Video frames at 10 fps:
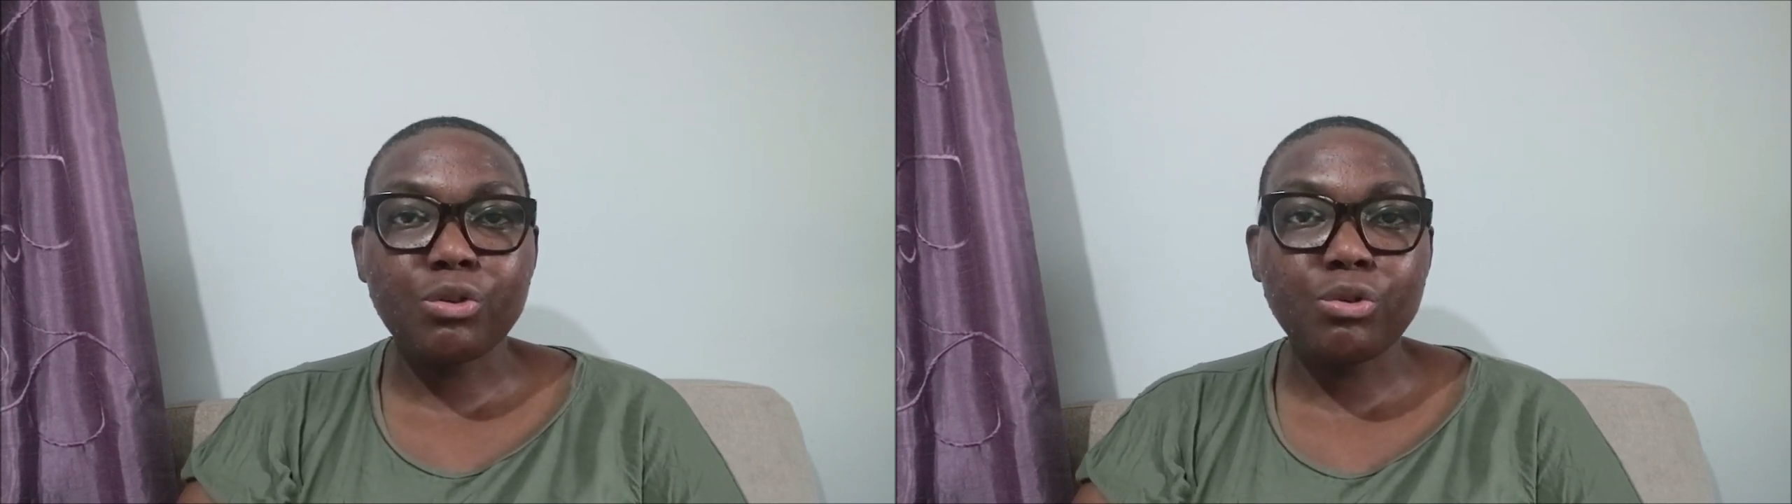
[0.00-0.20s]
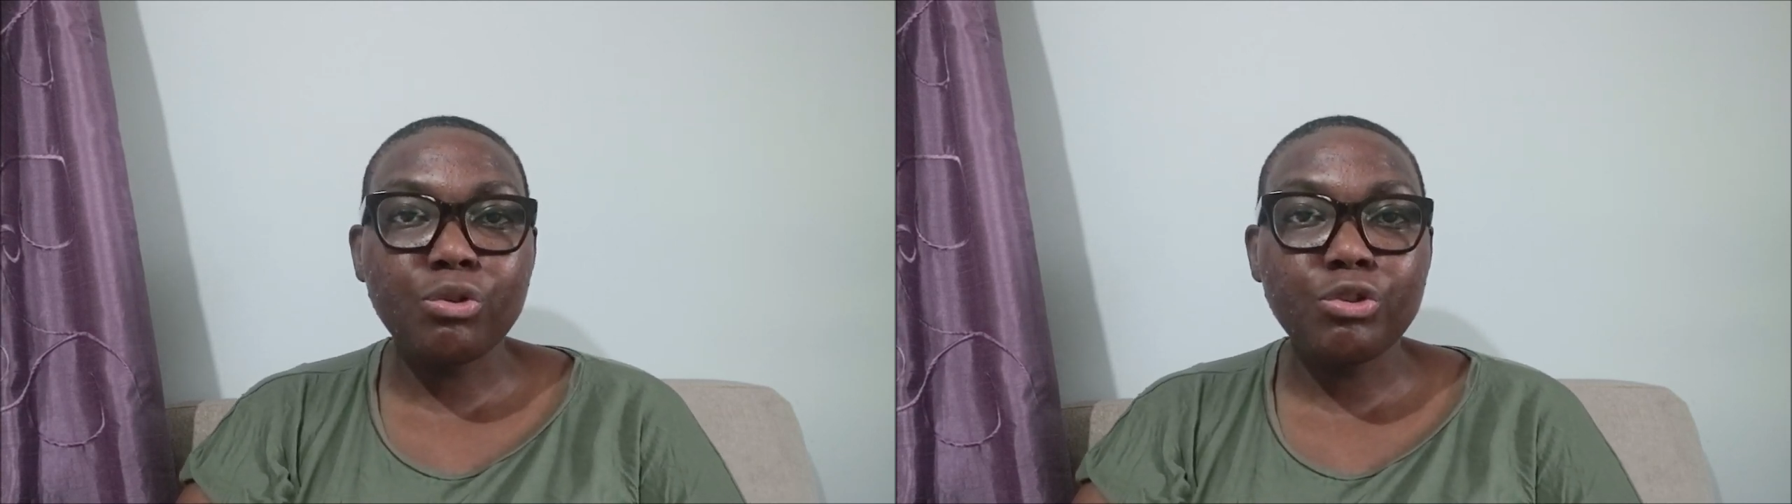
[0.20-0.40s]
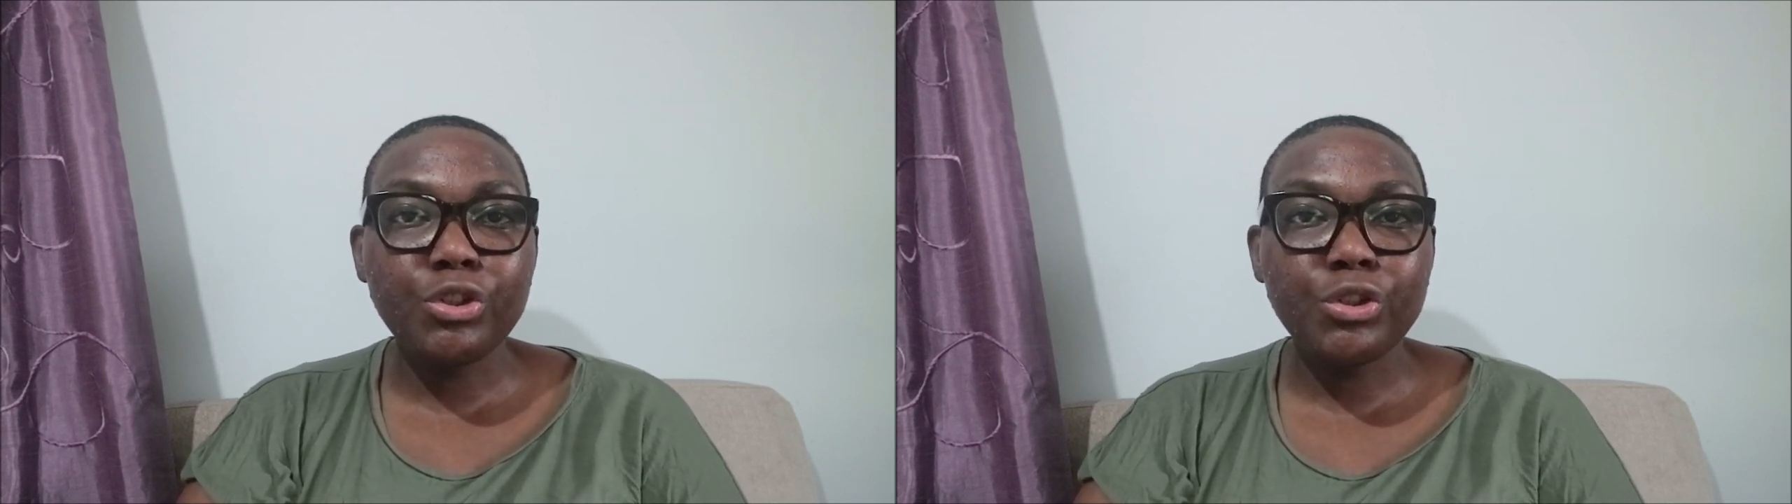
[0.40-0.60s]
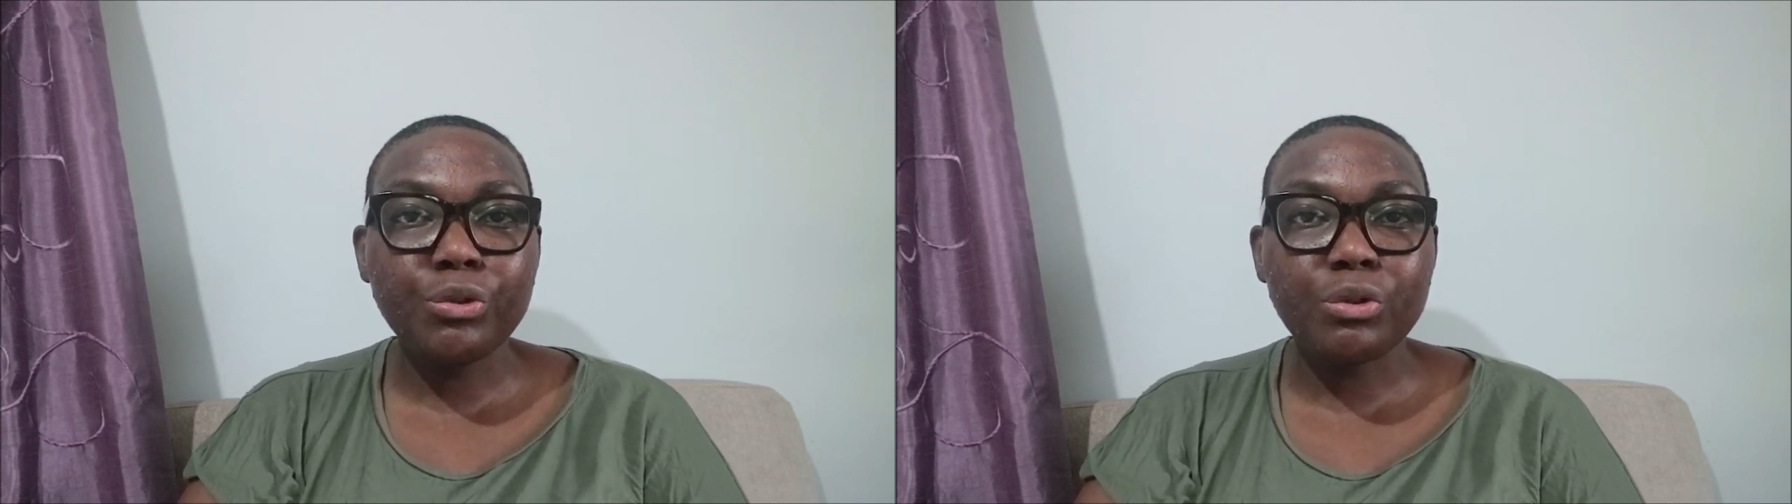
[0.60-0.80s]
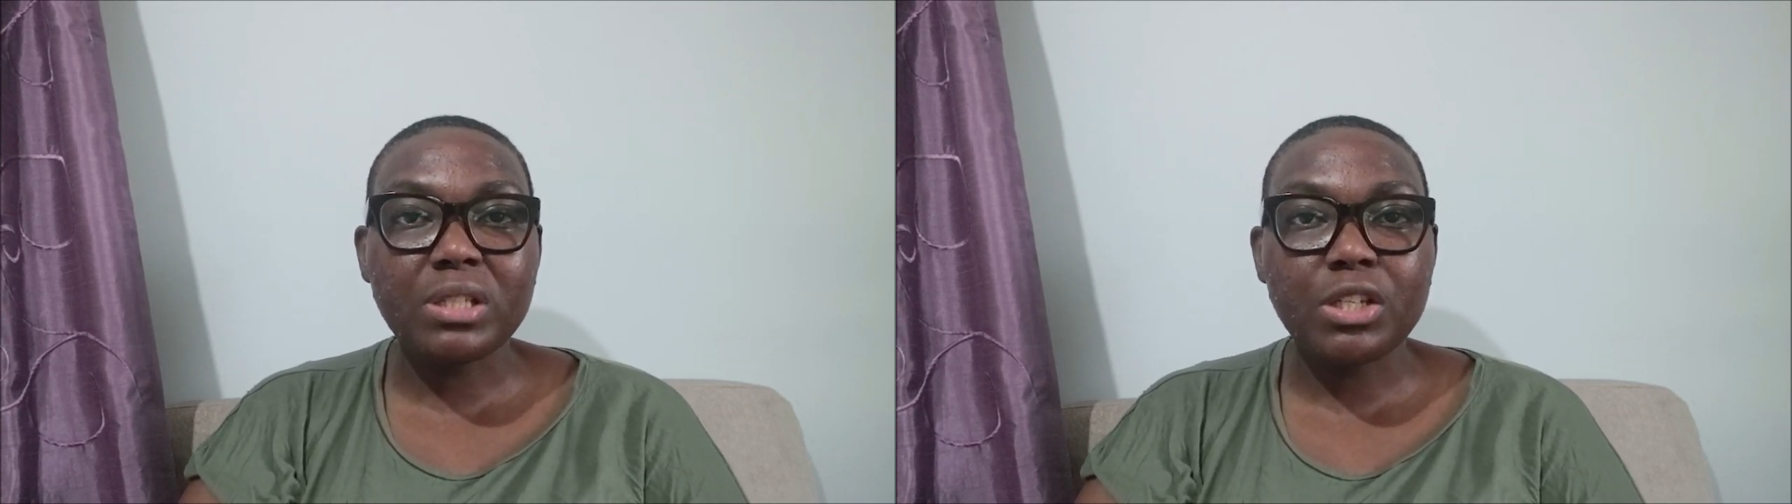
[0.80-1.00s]
call
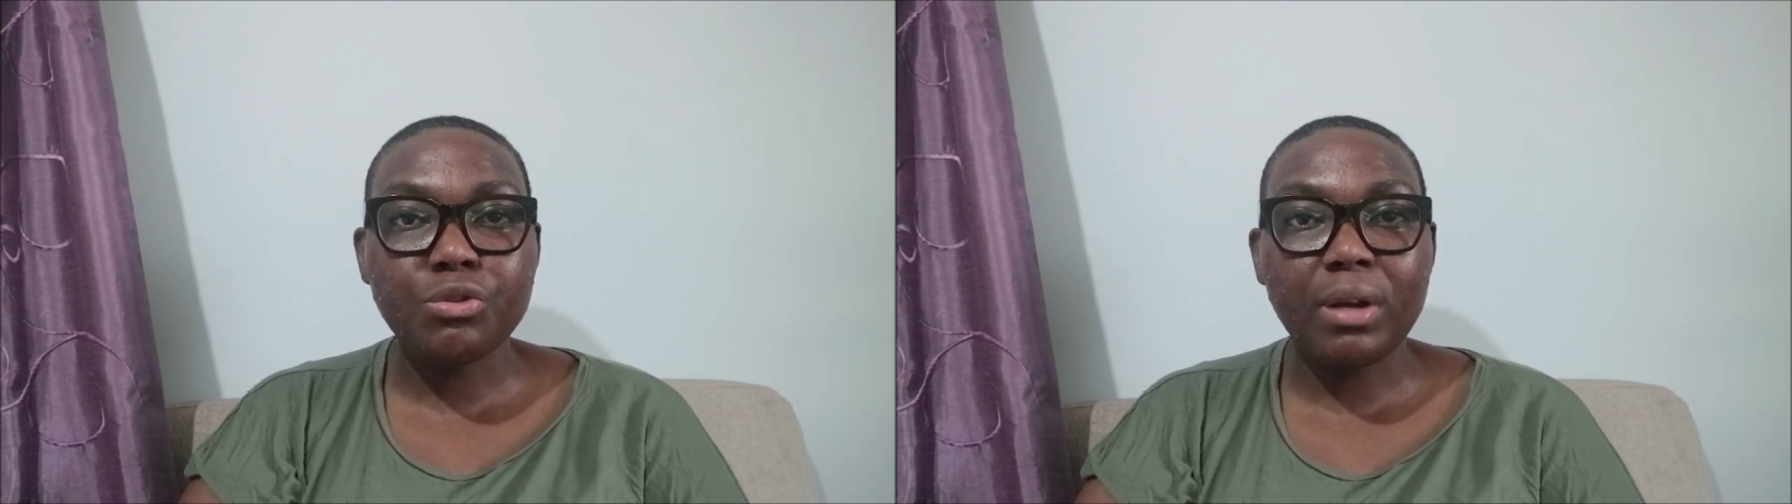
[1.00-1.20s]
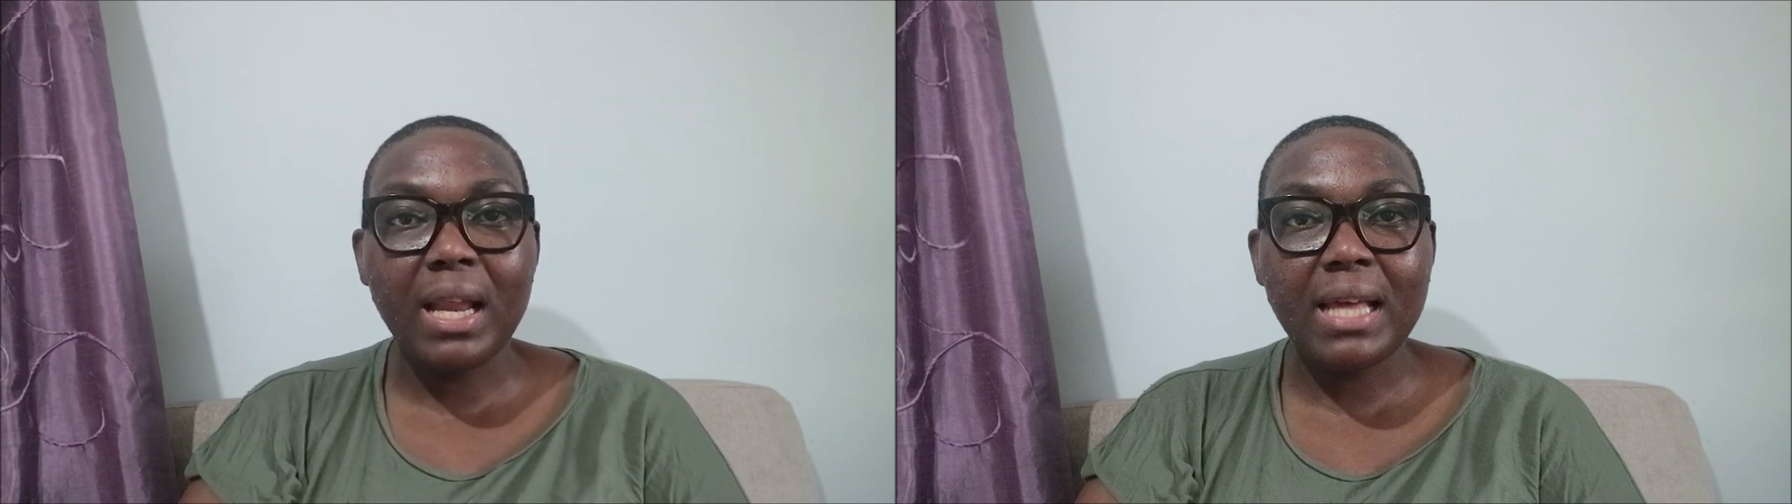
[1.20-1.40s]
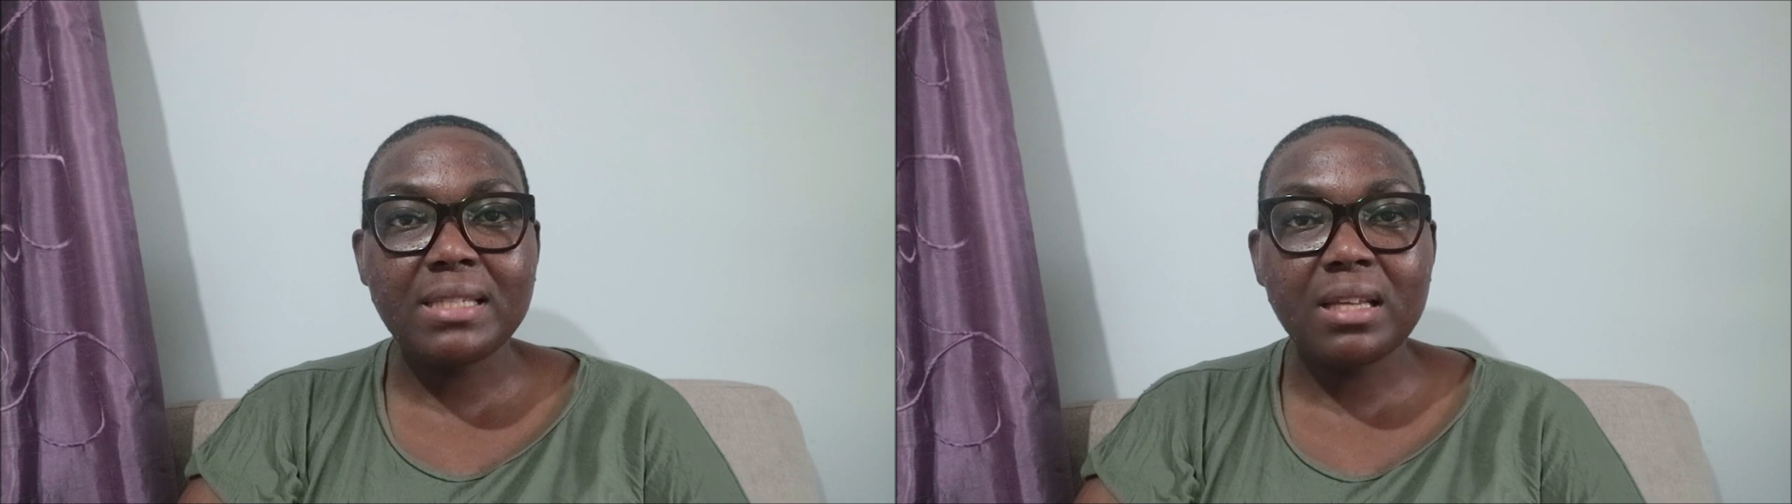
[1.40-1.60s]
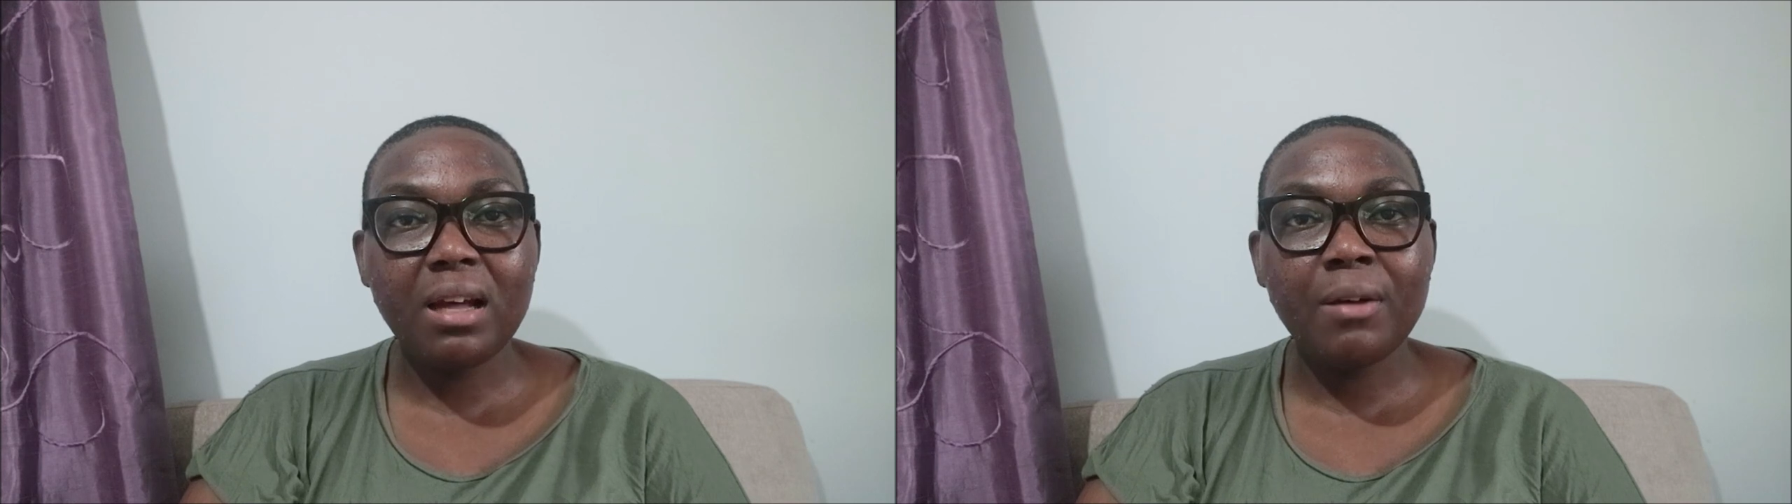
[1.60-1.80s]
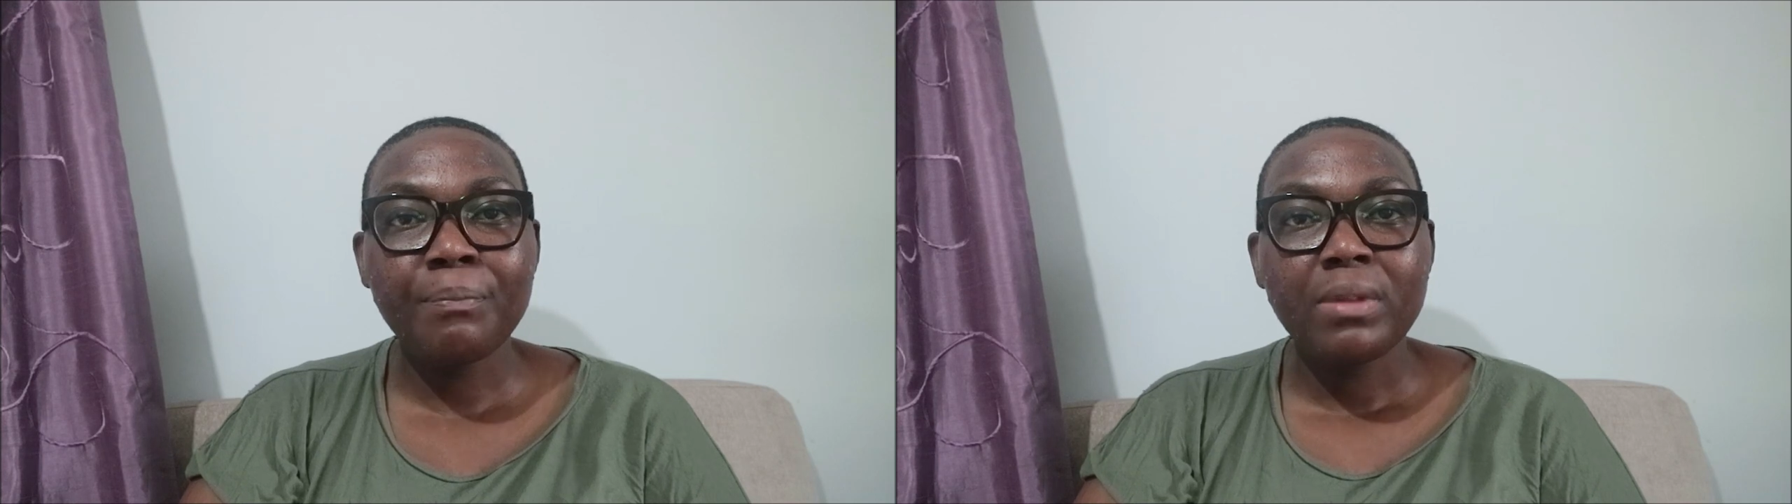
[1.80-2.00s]
you or send you a
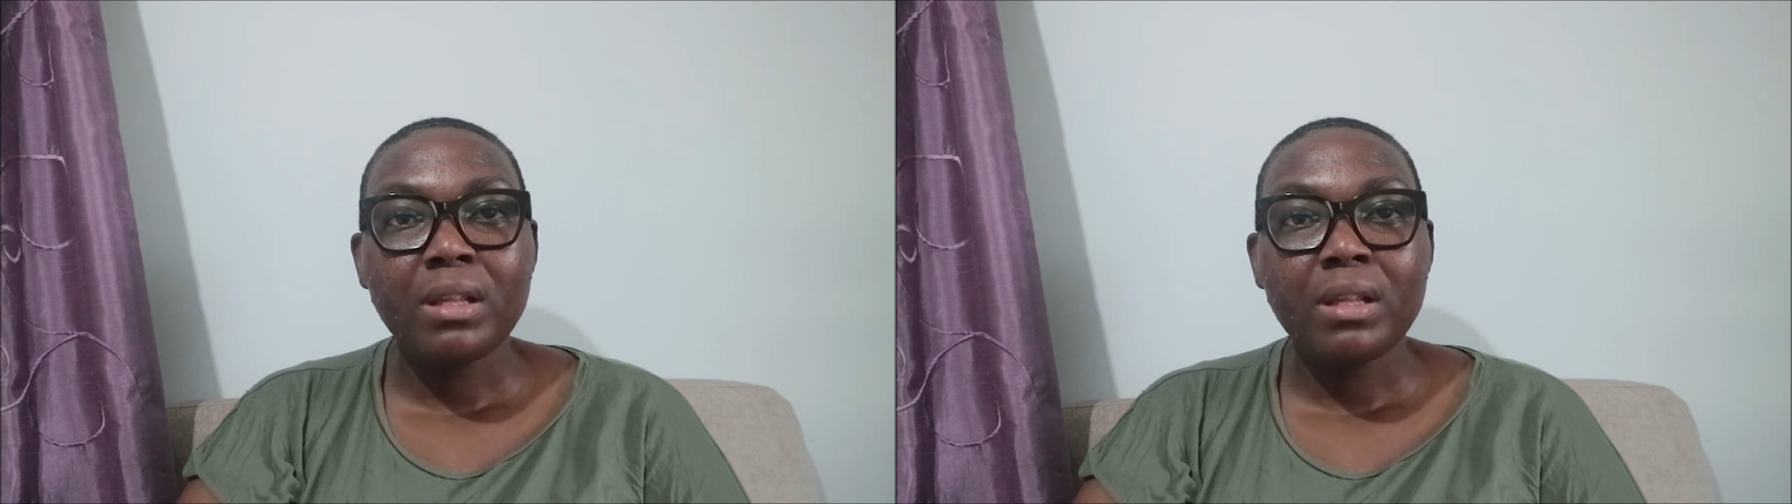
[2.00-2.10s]
letter